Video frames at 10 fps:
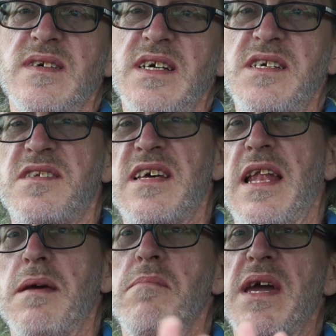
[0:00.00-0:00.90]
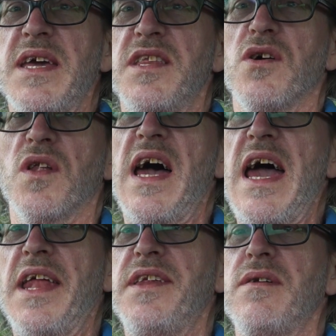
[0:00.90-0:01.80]
He's telling me the ulnar
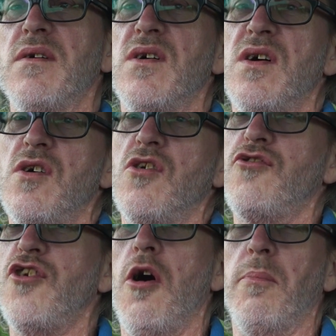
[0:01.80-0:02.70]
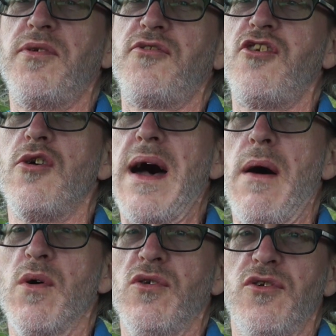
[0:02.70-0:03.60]
head tops 2
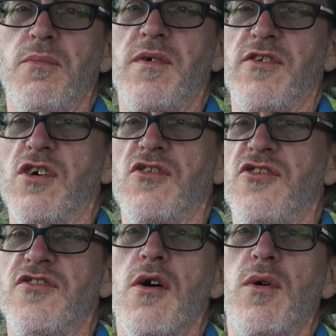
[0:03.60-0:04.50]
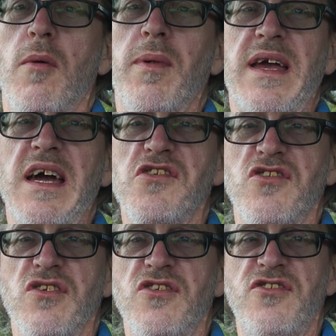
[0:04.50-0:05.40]
hours, as long as there's no
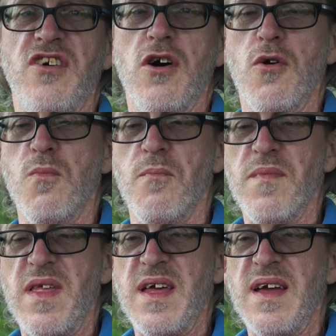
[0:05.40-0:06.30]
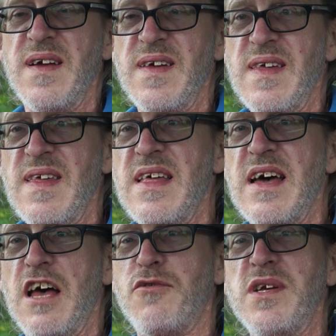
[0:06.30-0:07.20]
complications. So
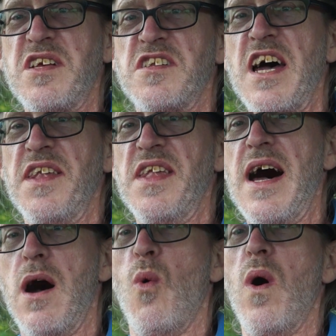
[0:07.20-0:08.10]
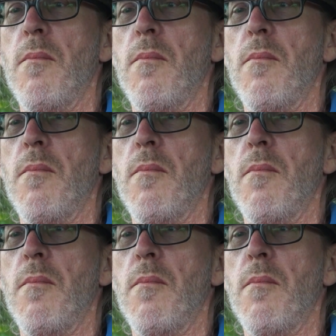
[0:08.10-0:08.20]
as we stand now,